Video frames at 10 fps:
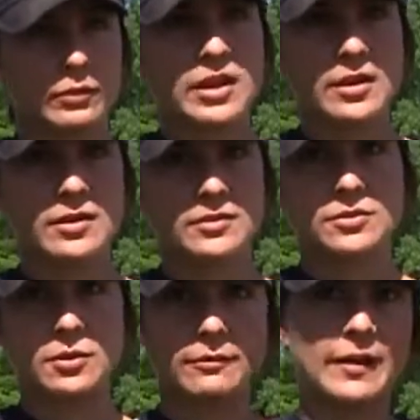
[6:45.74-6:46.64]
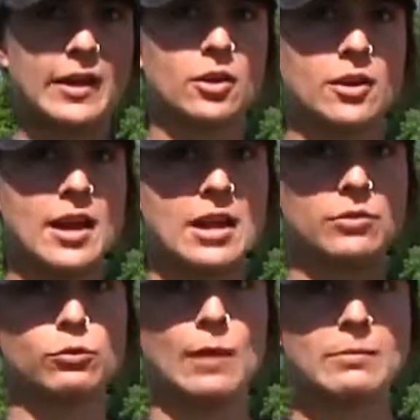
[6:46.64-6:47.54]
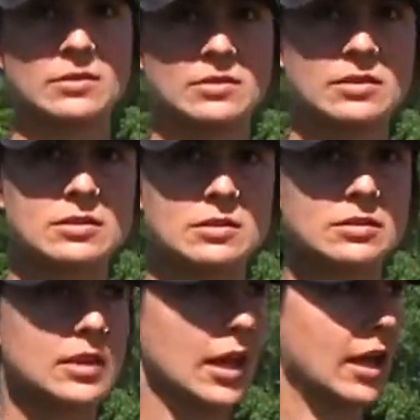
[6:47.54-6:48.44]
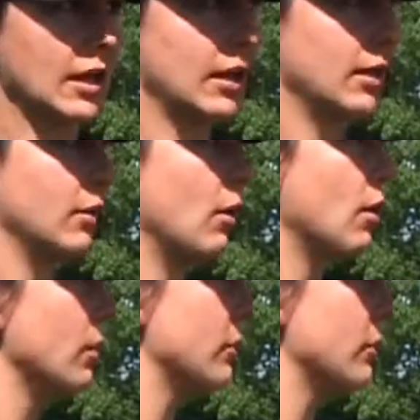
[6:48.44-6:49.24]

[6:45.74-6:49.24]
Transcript: Rhea is certifying her hay through my business, and all